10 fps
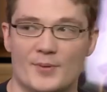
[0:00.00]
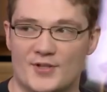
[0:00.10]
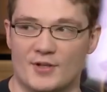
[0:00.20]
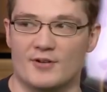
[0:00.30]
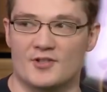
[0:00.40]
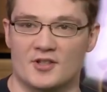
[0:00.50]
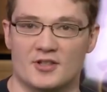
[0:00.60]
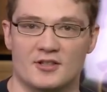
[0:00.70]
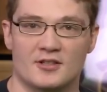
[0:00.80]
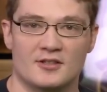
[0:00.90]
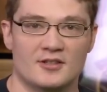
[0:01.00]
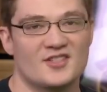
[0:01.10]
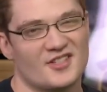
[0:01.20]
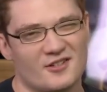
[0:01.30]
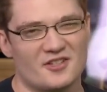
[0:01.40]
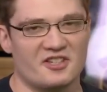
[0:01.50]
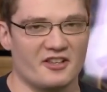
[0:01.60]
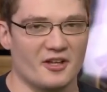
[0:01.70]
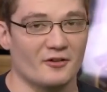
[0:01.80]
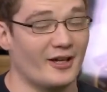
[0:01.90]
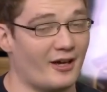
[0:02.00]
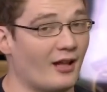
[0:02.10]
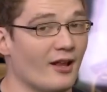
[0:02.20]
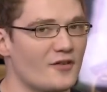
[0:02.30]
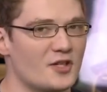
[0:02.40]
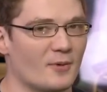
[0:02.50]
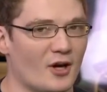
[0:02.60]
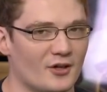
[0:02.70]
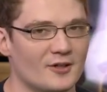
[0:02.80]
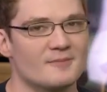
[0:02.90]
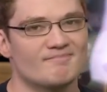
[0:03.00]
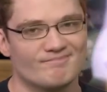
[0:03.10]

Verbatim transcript: but seriously, seriously, this is seriously though. Like, I love Achievement Hunter